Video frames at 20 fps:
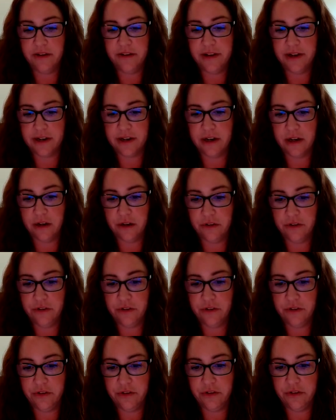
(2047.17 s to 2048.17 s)

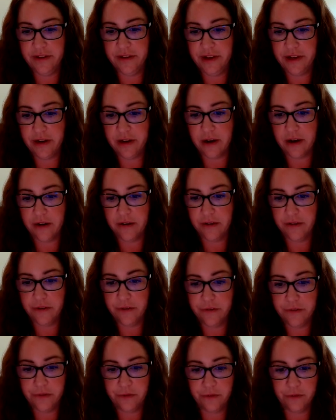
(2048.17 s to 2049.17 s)
technologies sit on
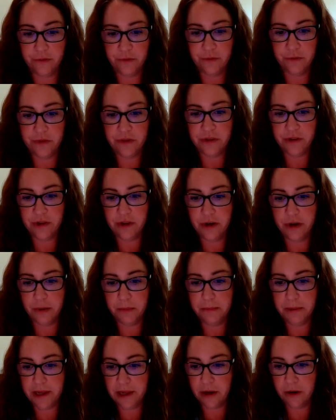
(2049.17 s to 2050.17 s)
this,
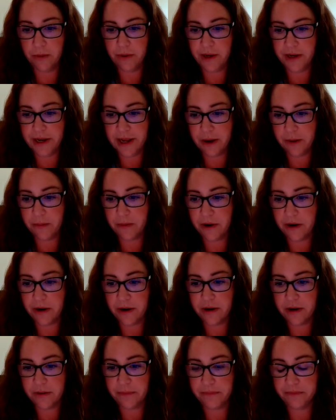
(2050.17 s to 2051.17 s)
PoE
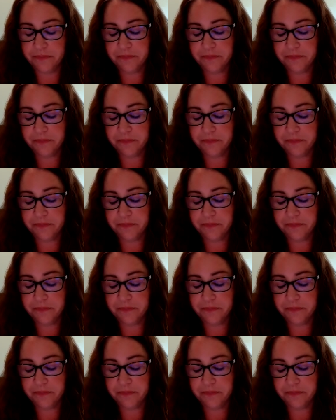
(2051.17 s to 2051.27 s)
network.